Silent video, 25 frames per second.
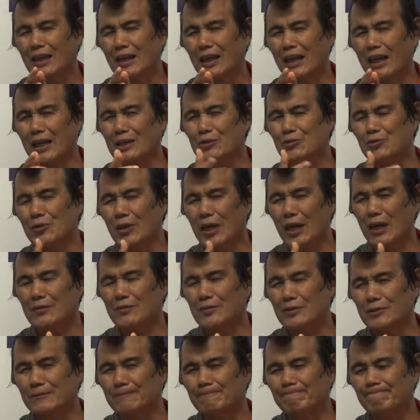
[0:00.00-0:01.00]
As we
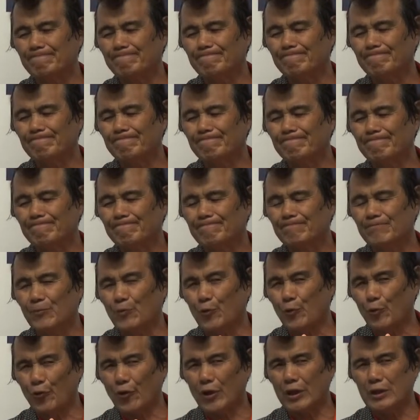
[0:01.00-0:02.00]
have
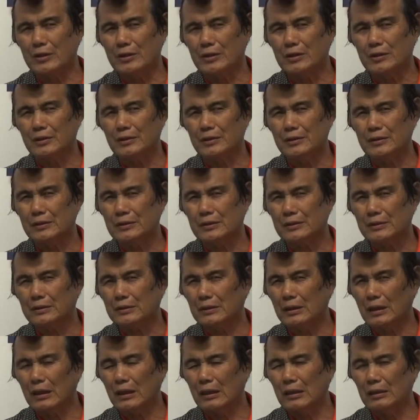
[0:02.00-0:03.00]
read
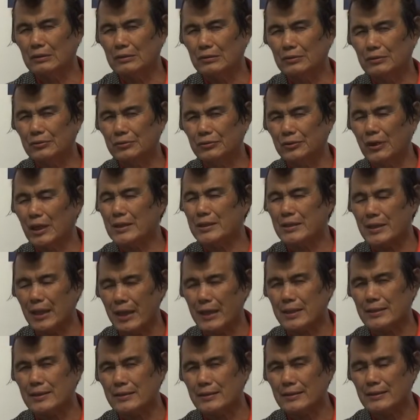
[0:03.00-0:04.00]
today's
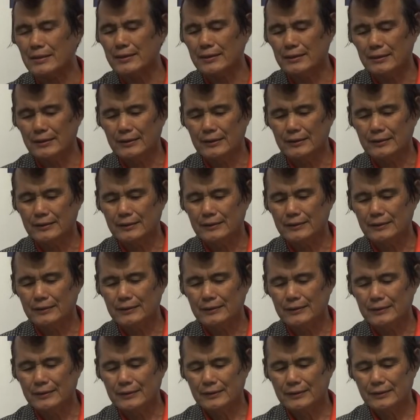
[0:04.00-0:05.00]
text,
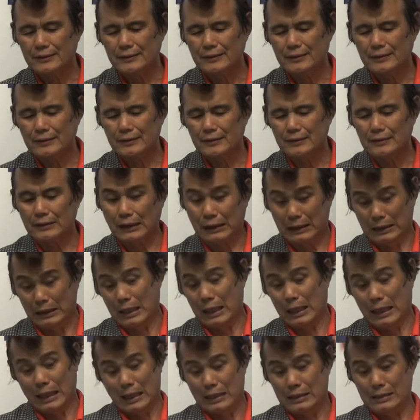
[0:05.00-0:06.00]

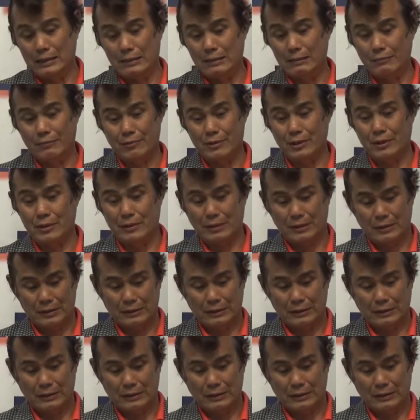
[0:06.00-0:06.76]
I didn't read,